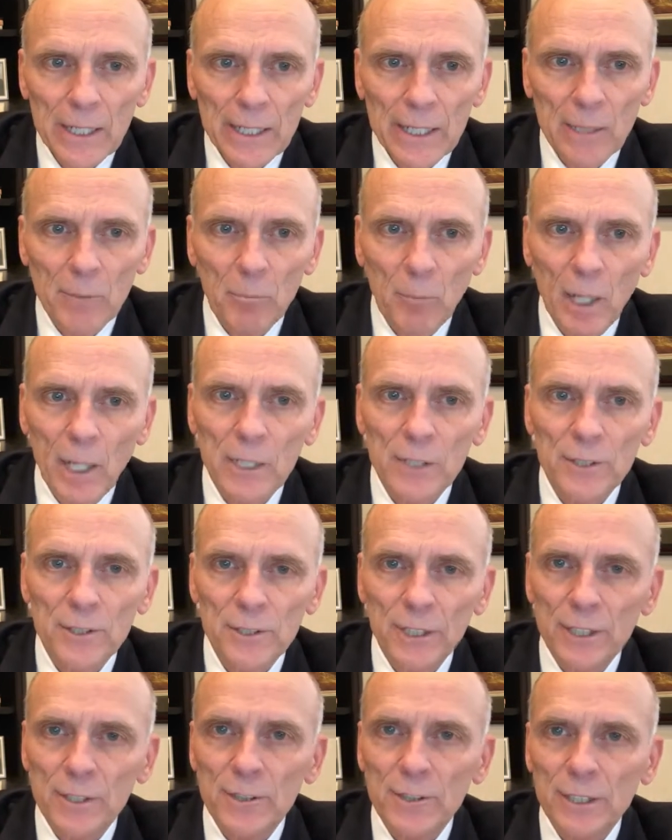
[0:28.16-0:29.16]
In March
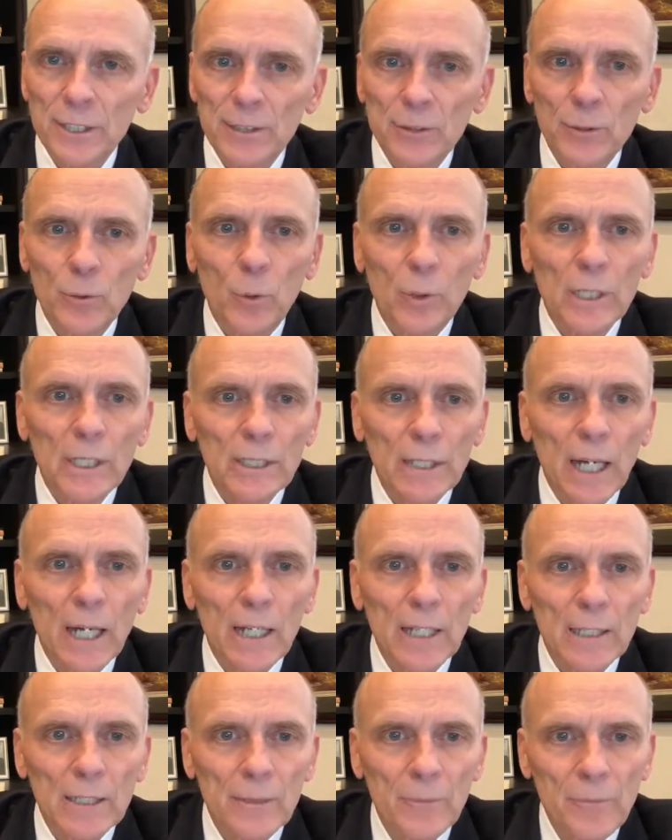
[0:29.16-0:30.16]

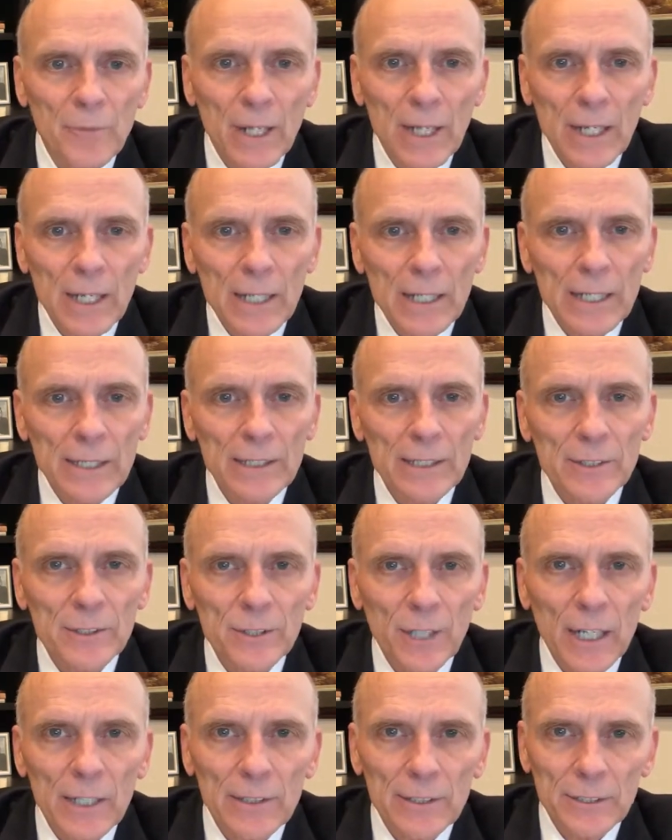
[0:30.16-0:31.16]
1629, he
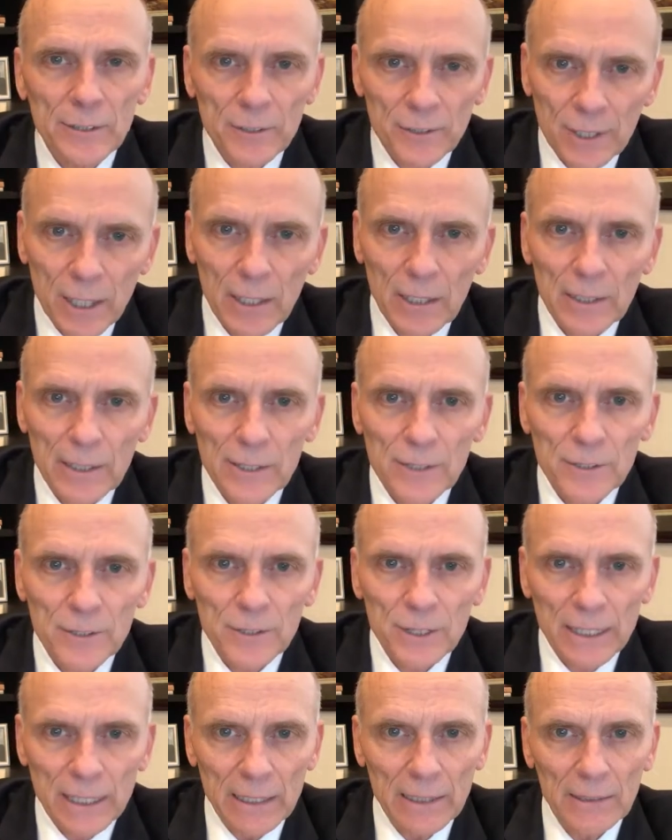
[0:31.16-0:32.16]
decided to sell
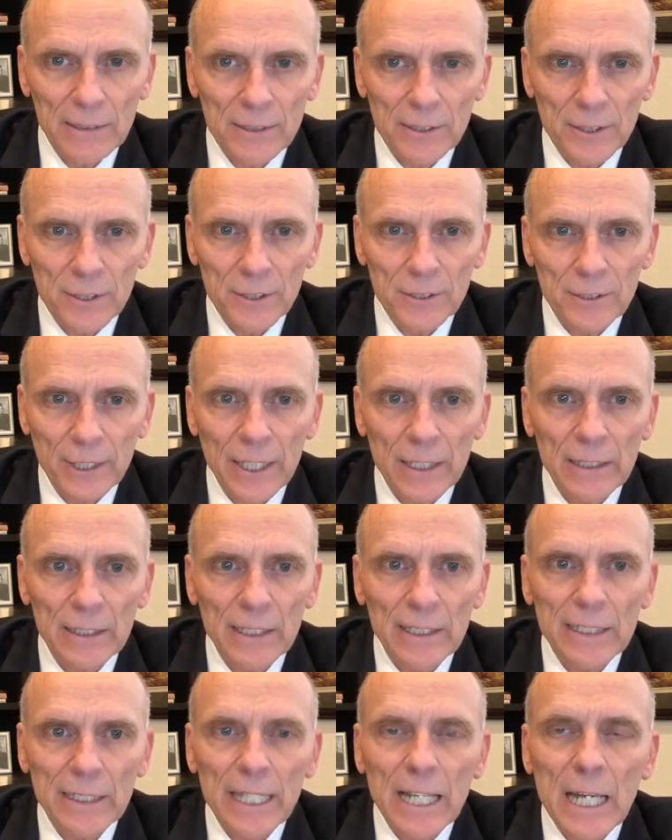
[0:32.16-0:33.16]
his English estate
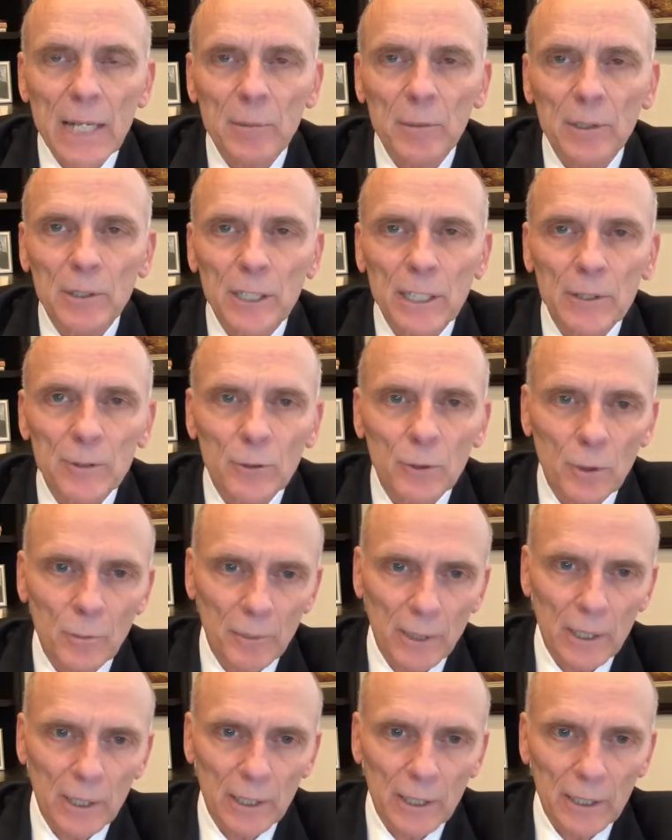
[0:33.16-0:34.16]
and emigrate to
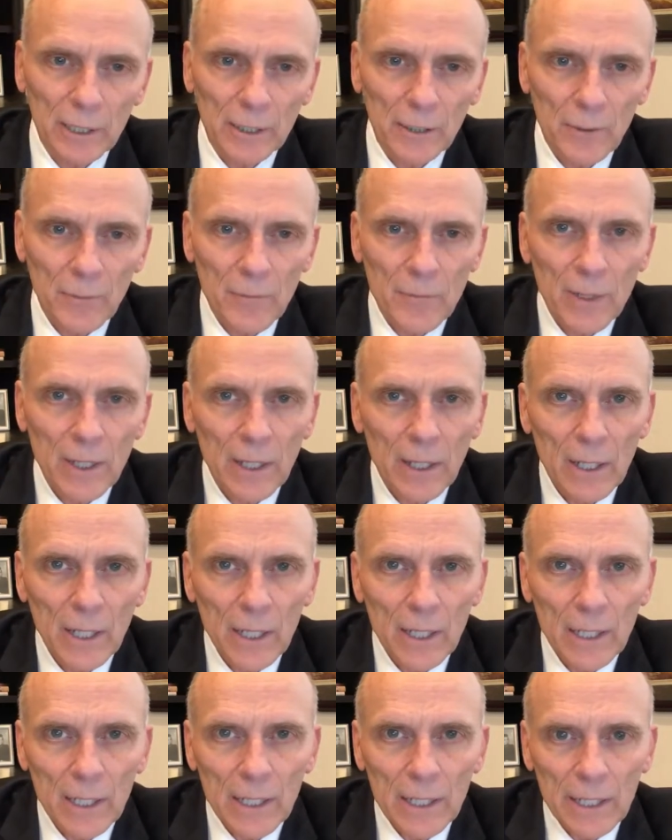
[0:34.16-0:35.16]
America.
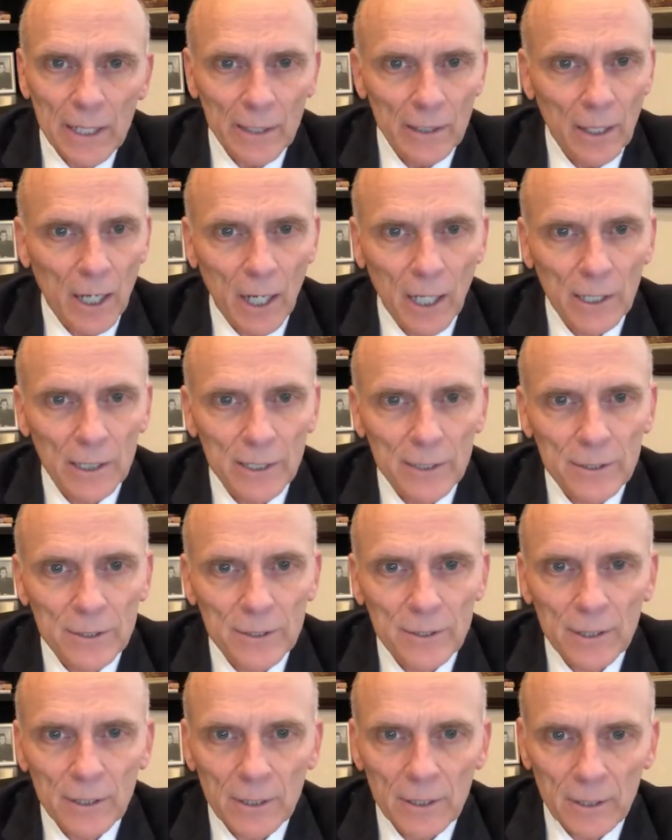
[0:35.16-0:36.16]
In
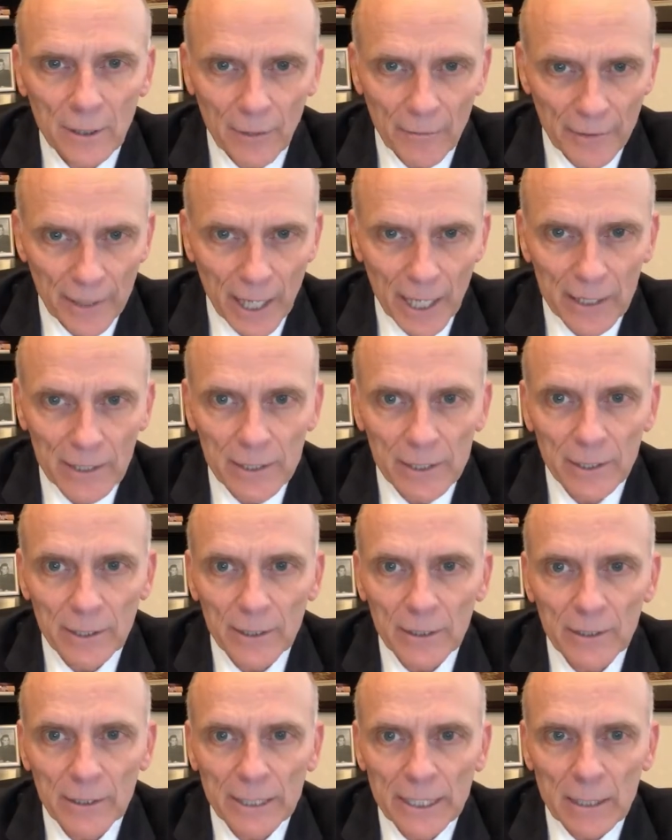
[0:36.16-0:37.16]
August of that
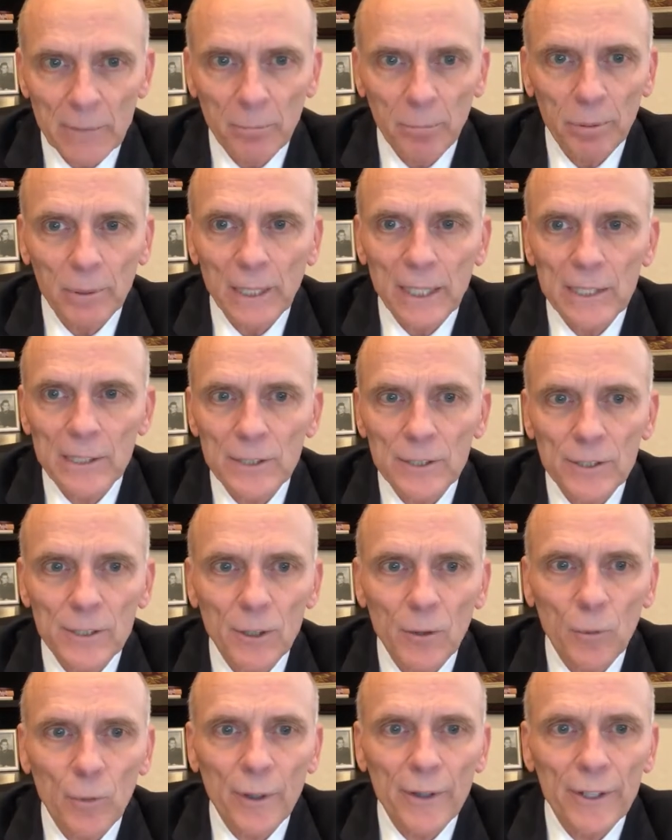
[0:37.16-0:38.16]
year, he pledged
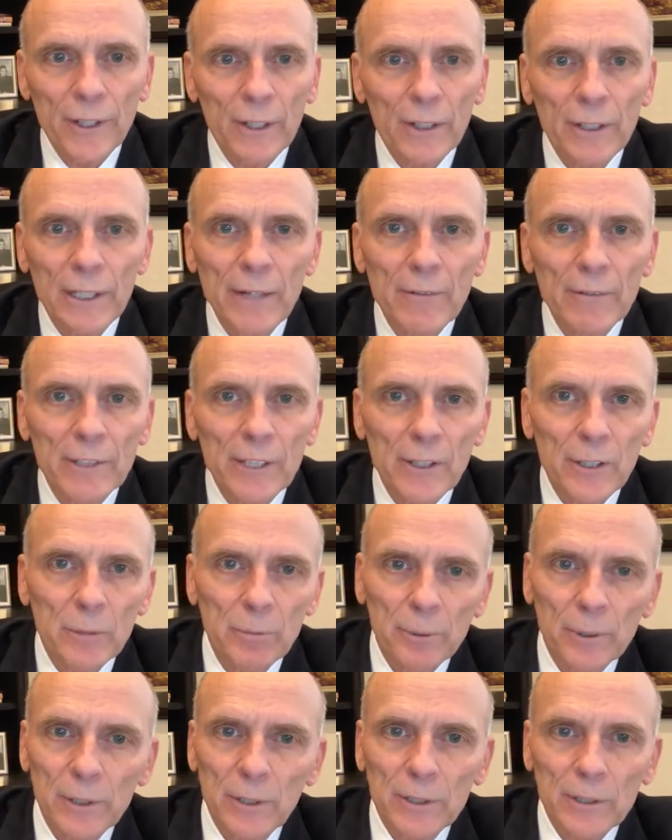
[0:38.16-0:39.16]
with 11 other
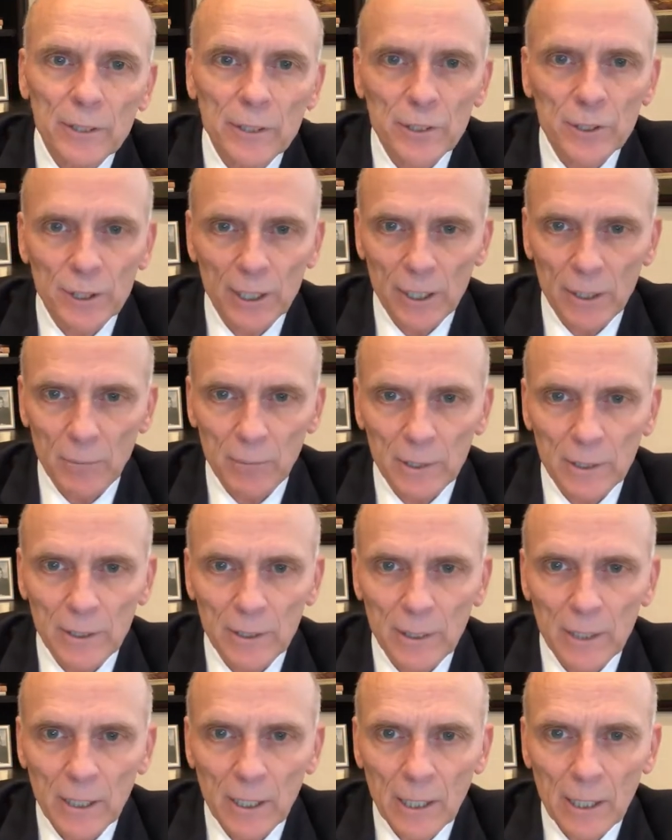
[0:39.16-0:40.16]
Puritan gentlemen
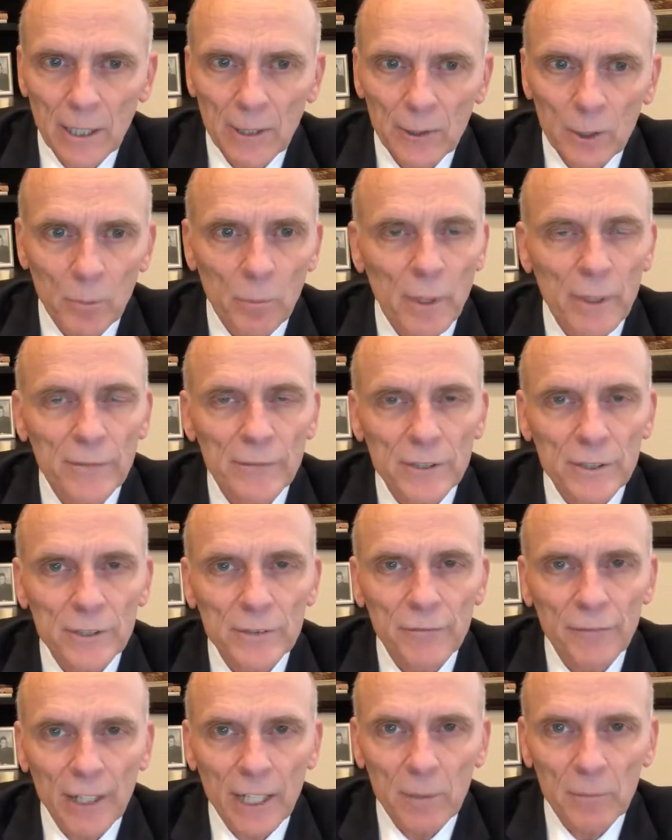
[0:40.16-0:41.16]
to move his
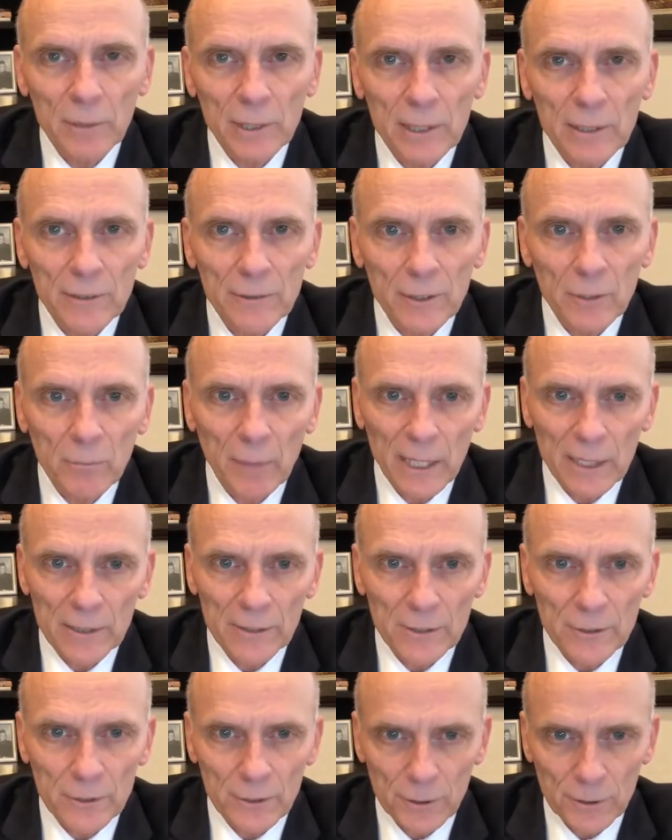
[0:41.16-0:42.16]
family to
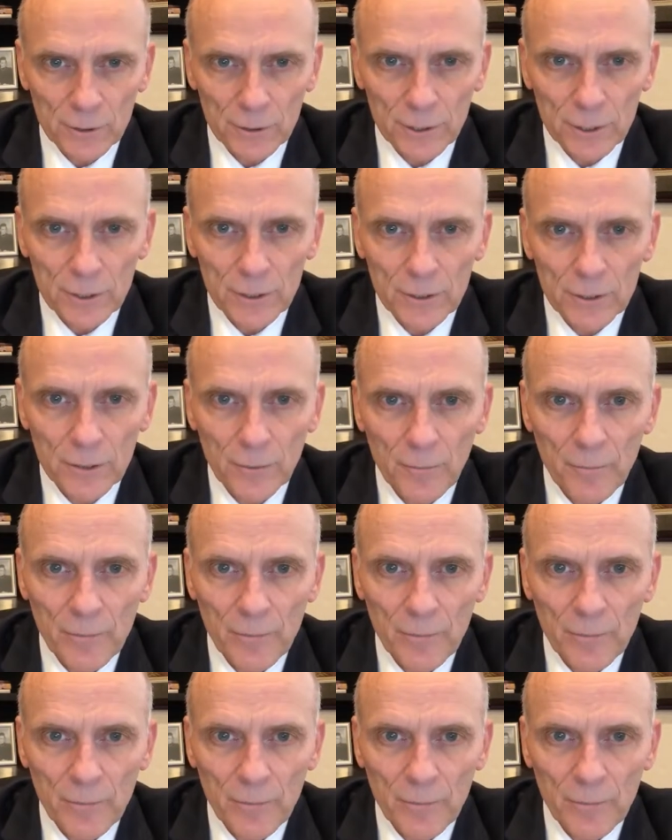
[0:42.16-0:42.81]
Massachusetts.